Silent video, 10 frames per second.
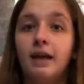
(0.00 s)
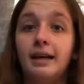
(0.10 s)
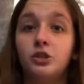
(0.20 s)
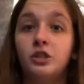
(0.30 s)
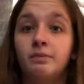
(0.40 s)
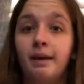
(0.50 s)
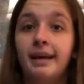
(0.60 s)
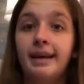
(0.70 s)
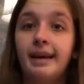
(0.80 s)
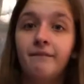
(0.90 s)
like just
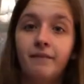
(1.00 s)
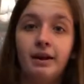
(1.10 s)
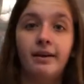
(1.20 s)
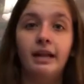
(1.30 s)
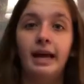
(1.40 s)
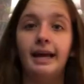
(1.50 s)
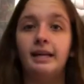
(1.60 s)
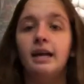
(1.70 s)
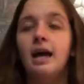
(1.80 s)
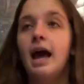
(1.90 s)
making it very
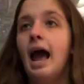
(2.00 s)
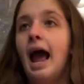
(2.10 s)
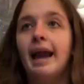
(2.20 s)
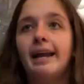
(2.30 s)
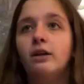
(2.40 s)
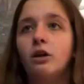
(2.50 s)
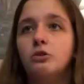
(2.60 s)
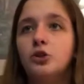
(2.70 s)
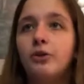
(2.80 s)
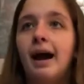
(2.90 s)
like any
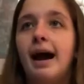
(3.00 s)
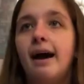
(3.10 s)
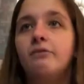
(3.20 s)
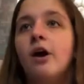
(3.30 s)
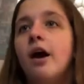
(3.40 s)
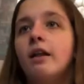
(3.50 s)
clothes you have.